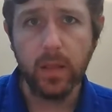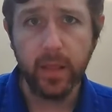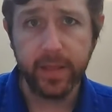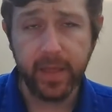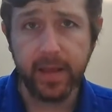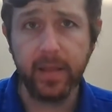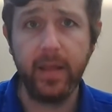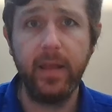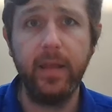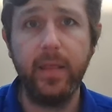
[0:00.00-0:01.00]
the thing
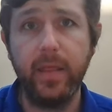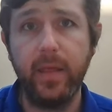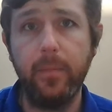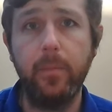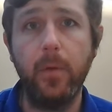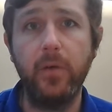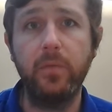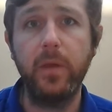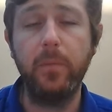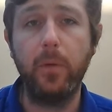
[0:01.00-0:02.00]
that
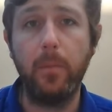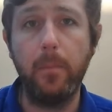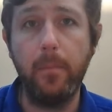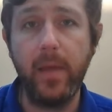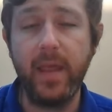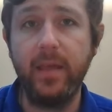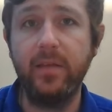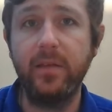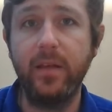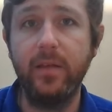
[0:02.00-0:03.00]
most people
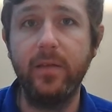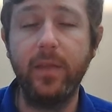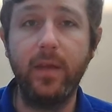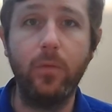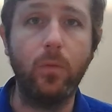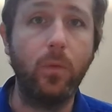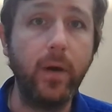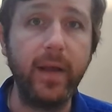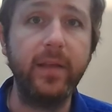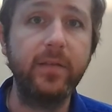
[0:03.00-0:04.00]
miss is that
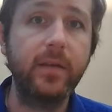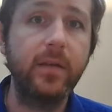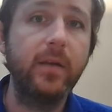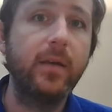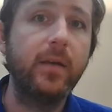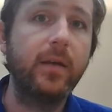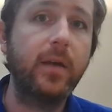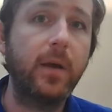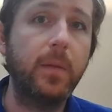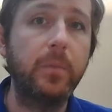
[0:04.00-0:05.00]
risk
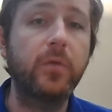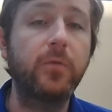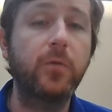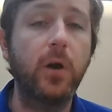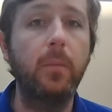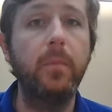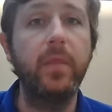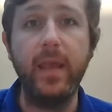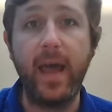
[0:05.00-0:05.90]
comes from the